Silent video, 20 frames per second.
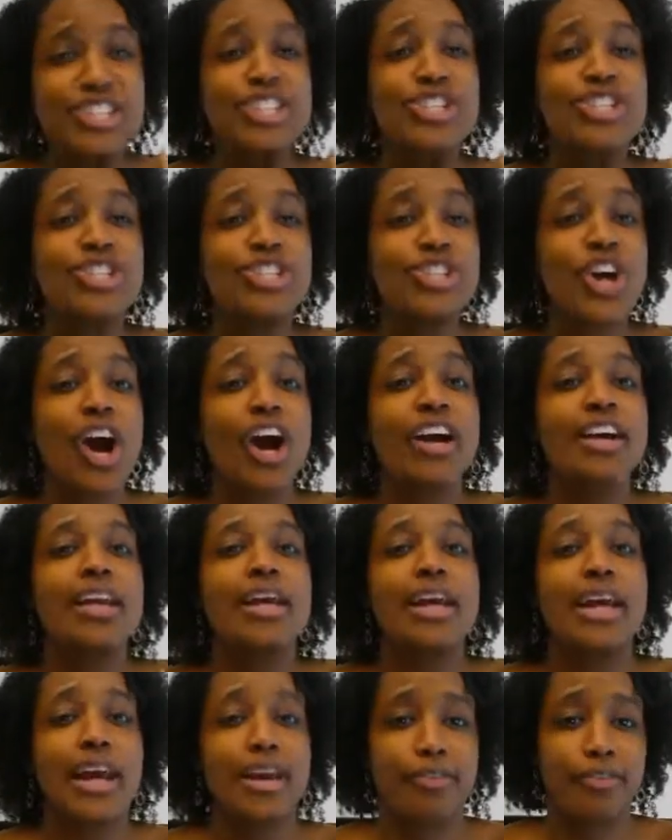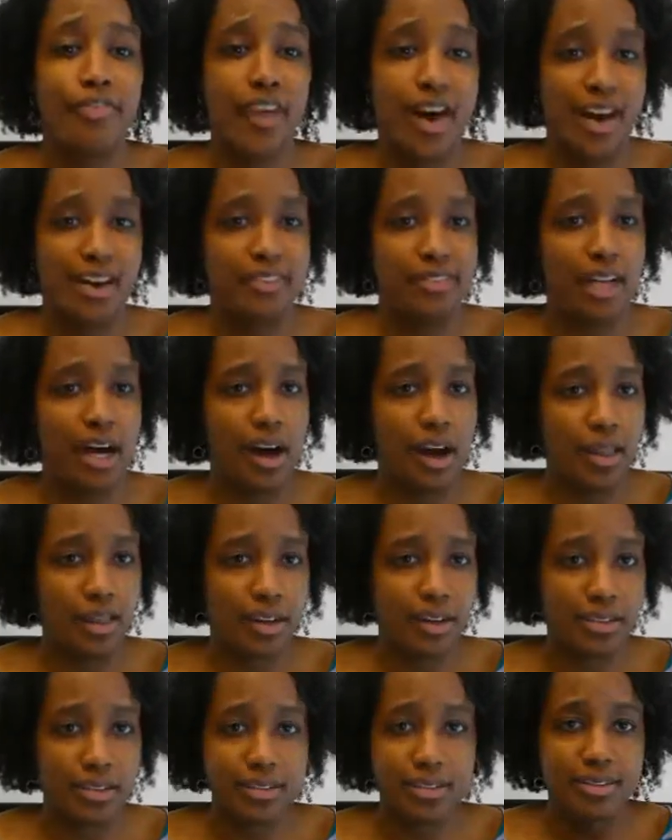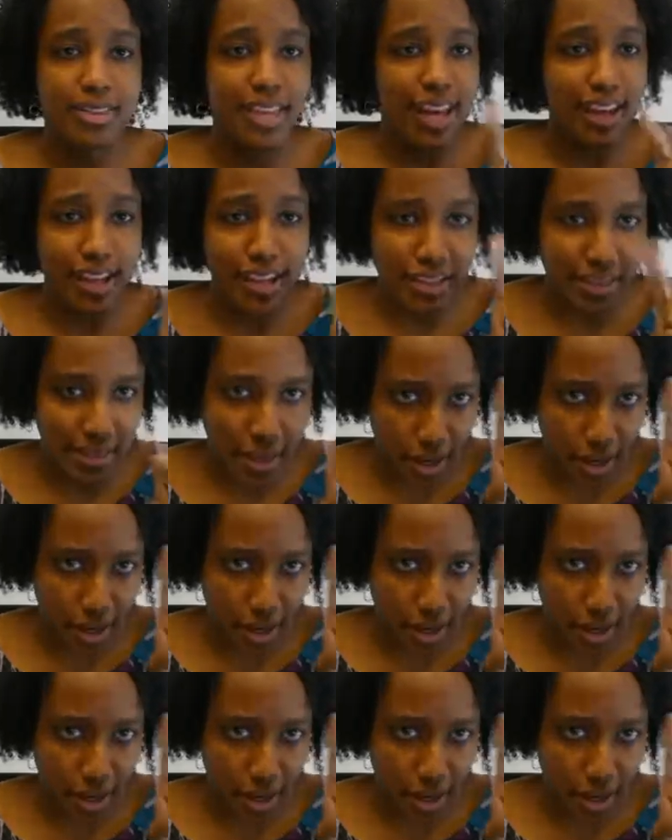starting at $5.